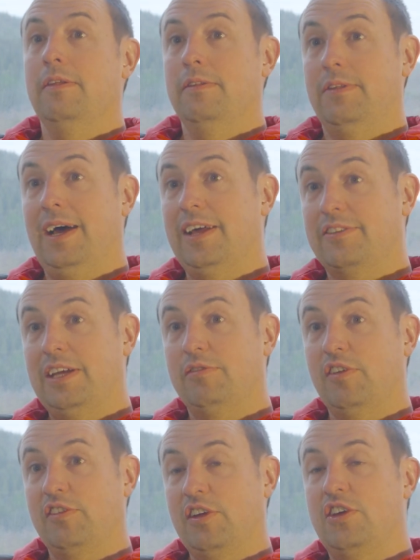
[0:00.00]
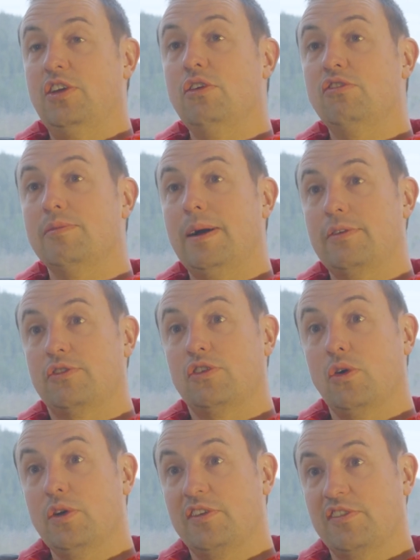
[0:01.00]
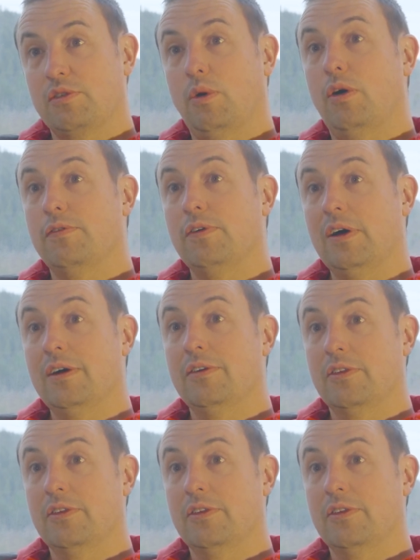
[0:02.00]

That gives us a huge amount of choice to offer